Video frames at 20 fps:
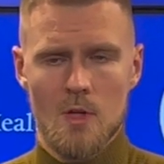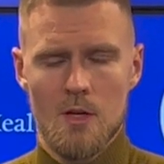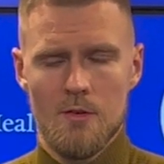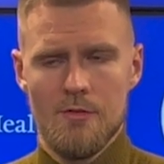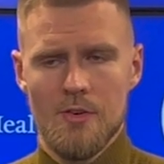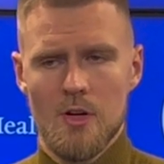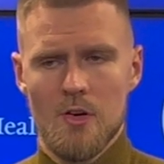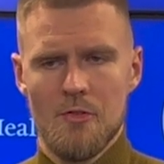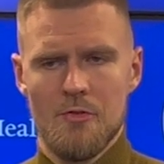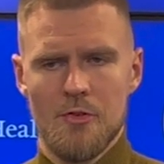
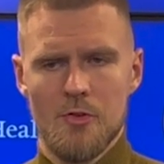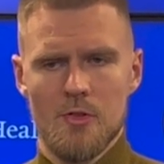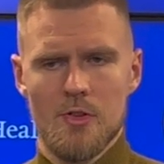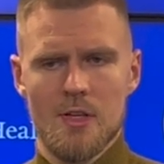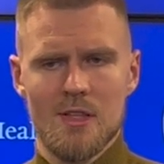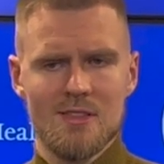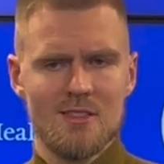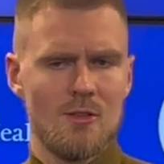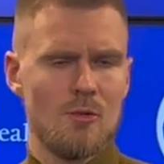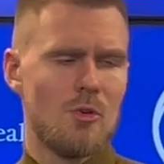found a few
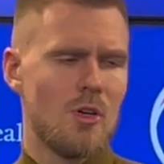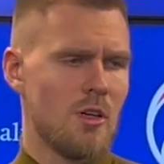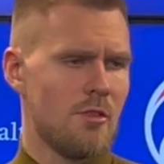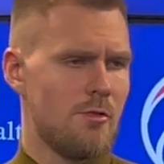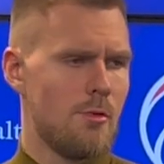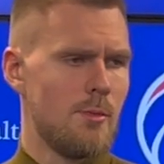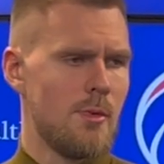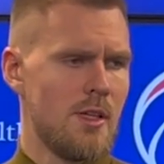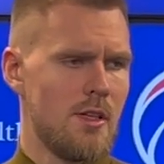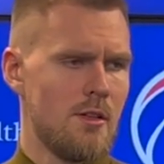things that worked for
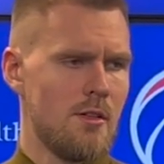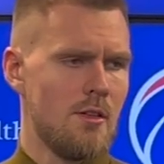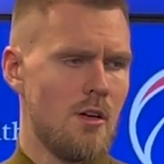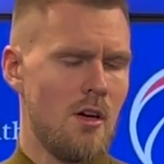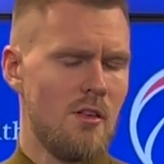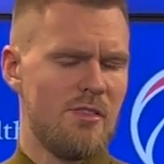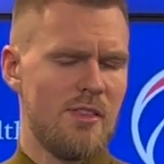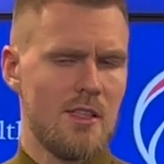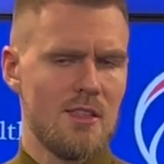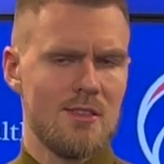me
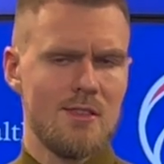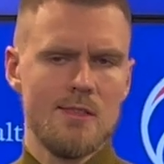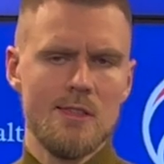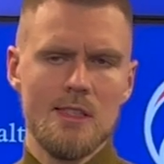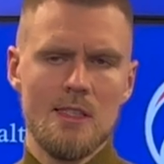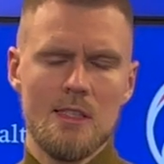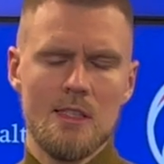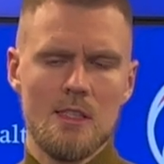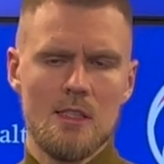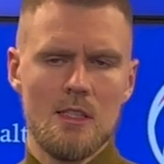
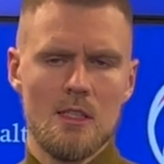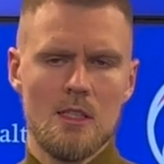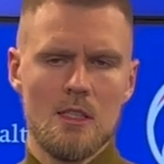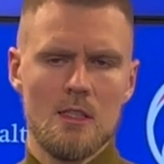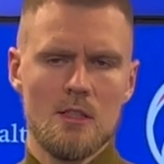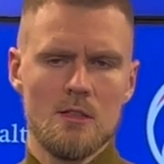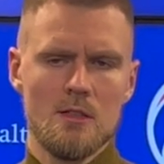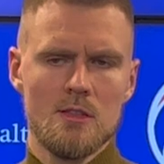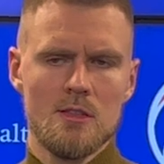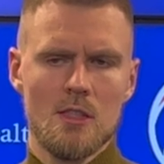offensively and,
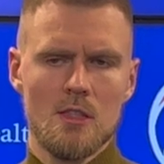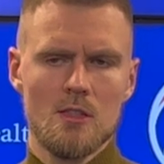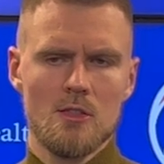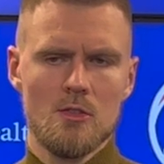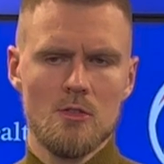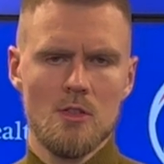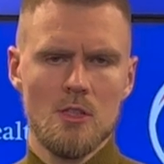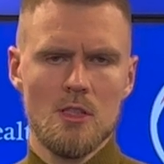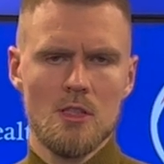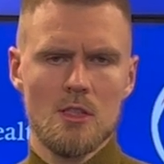and stuck
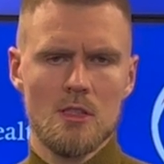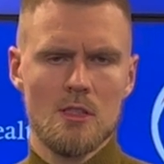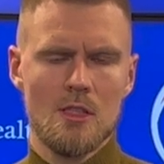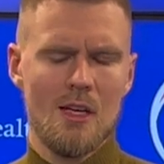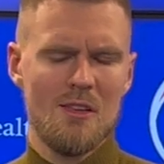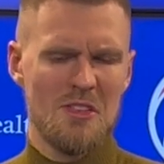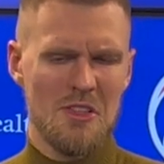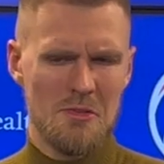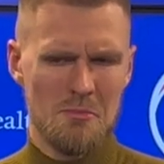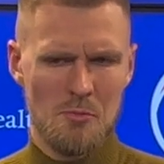to it and
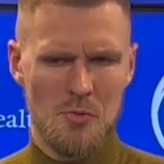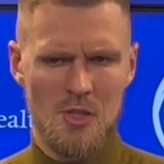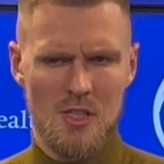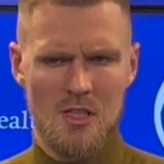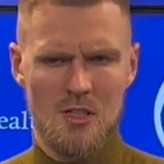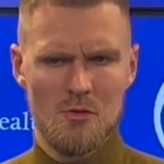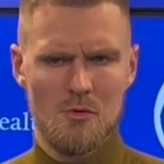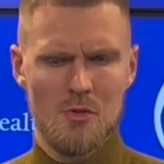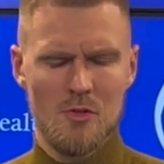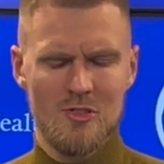have a pretty
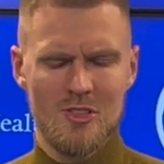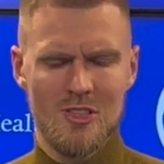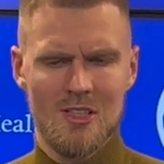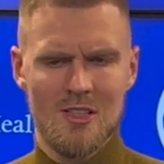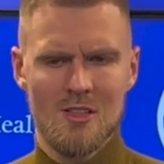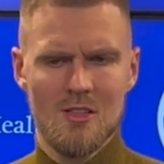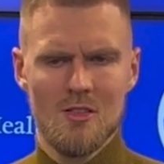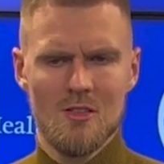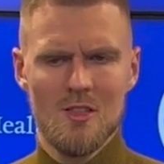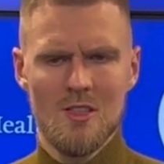good routine
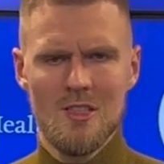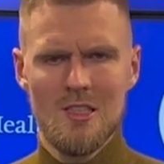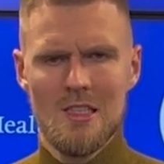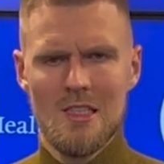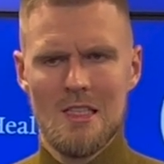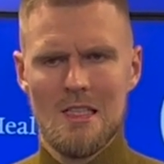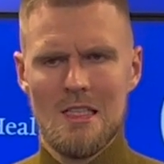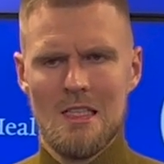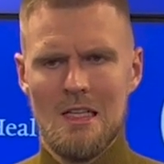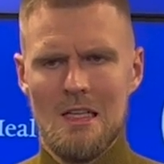going.
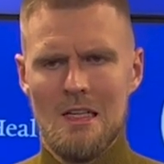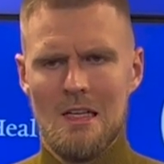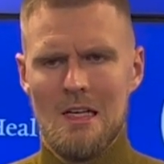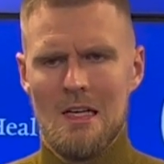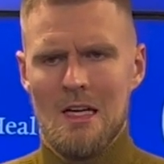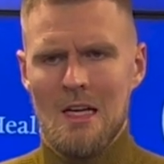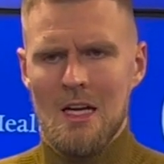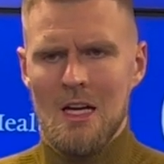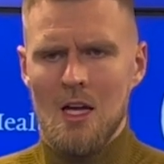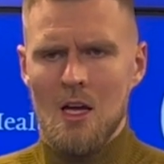
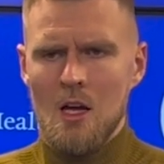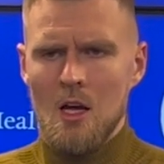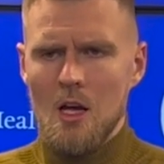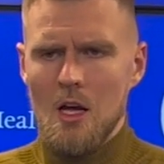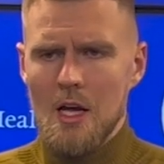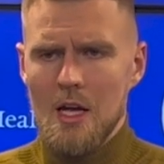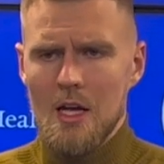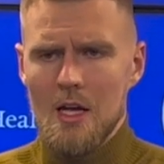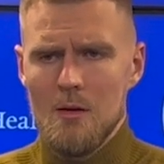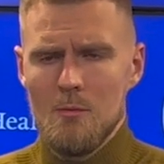
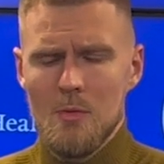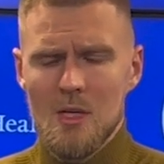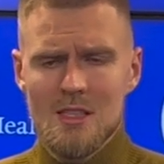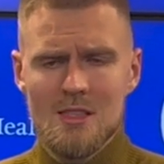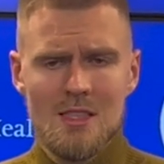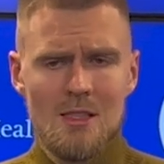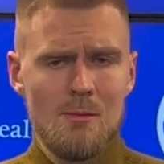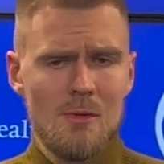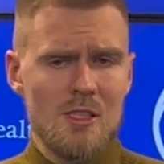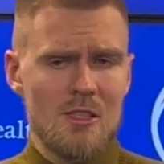And my
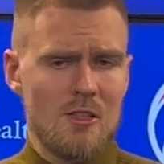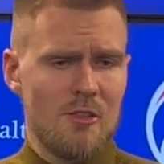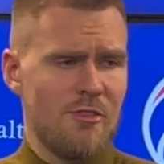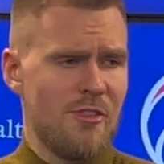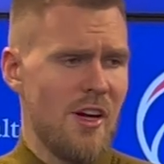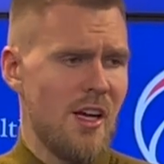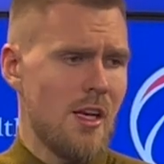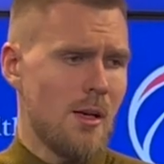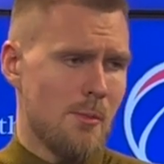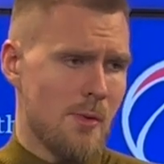teammates are
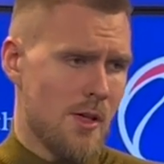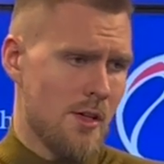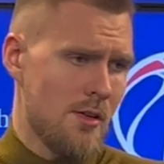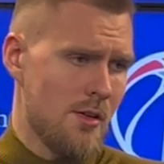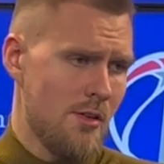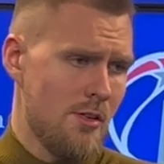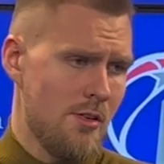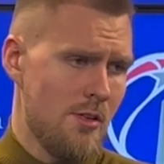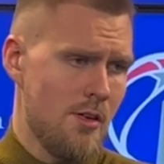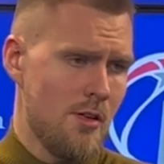fighting me.
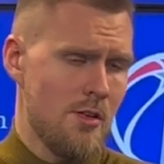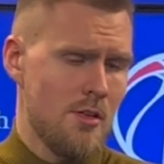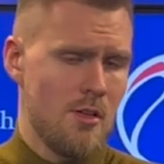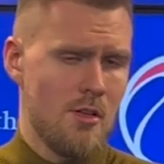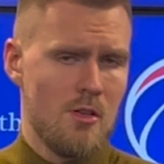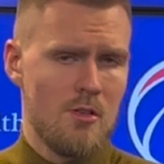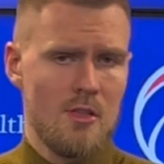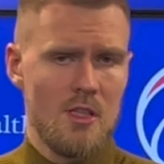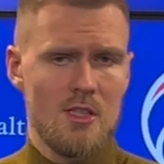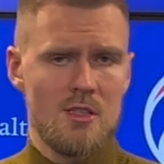You
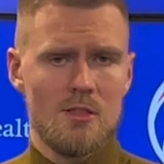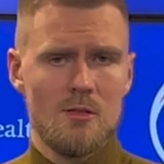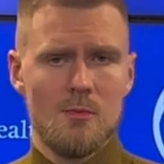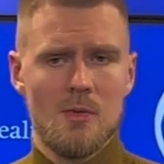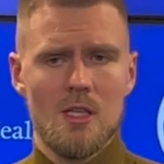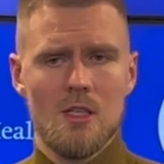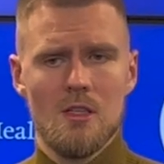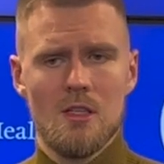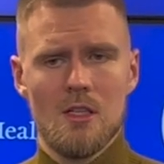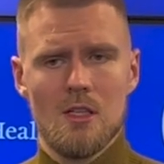know, that's the
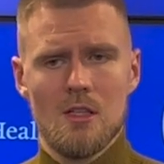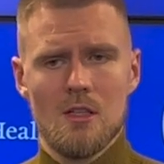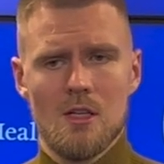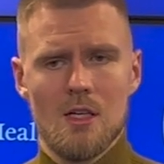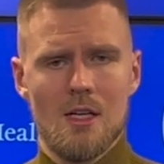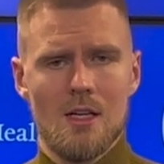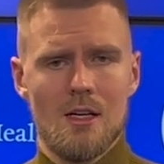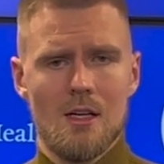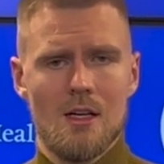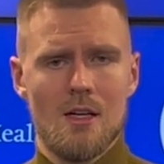main thing. I,
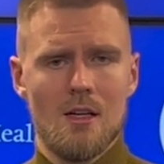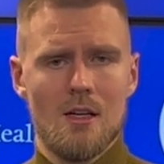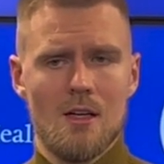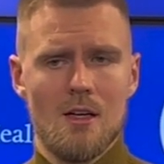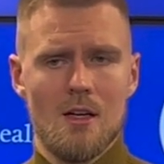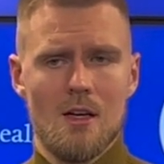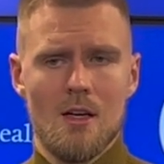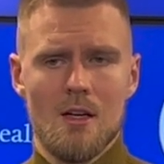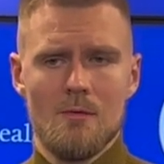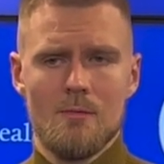
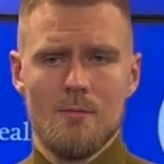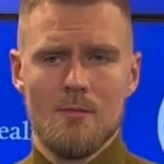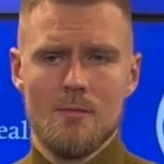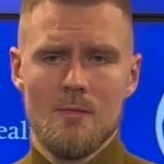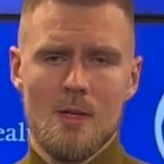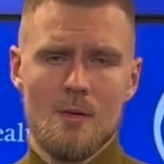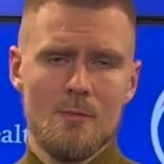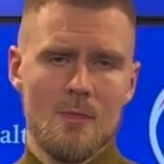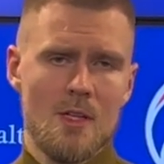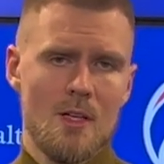I,
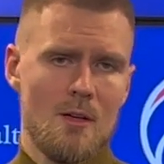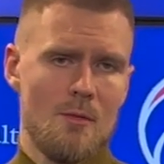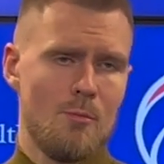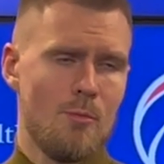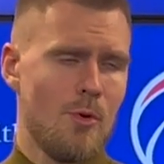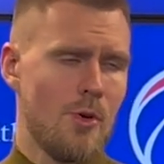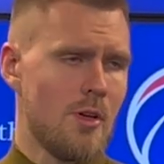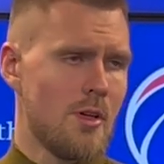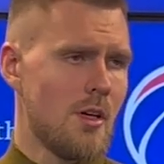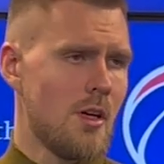I'm not a
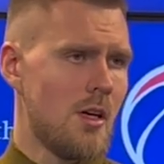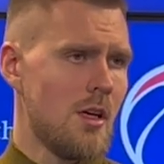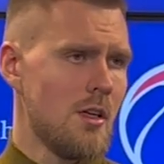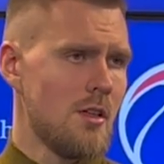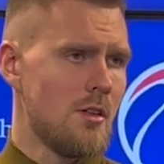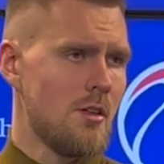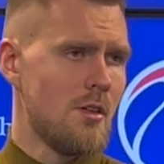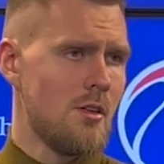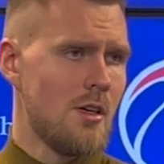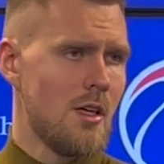point guard, you
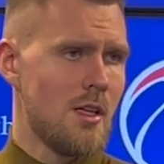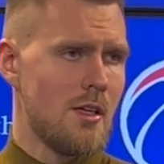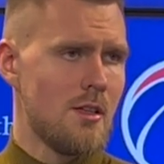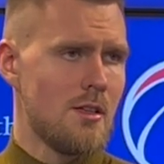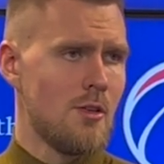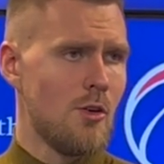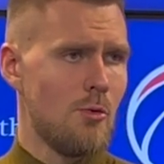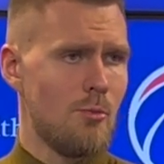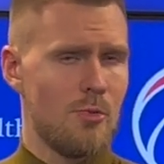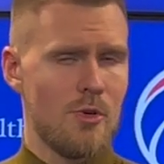know, I
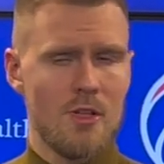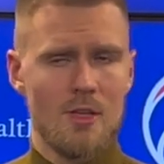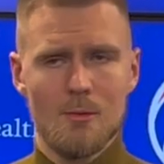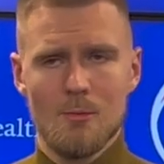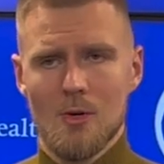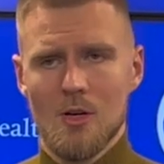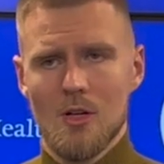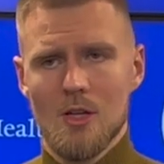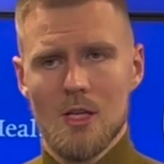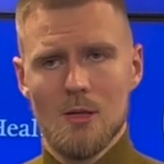don't bring the
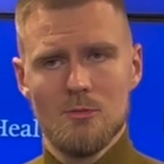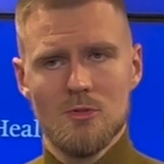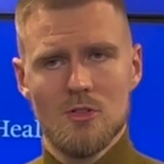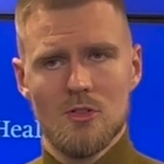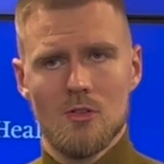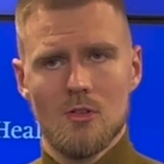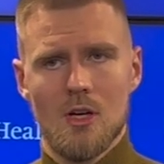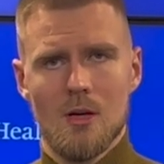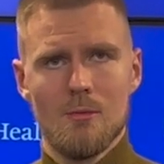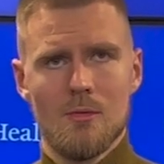ball up,
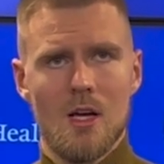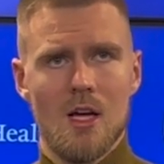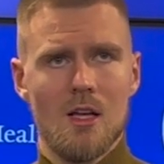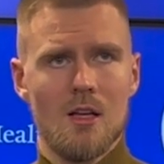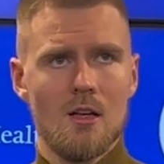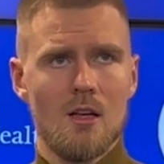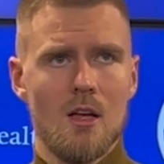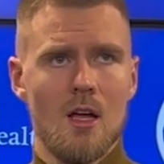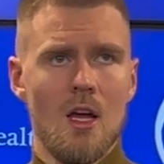so I'm, I,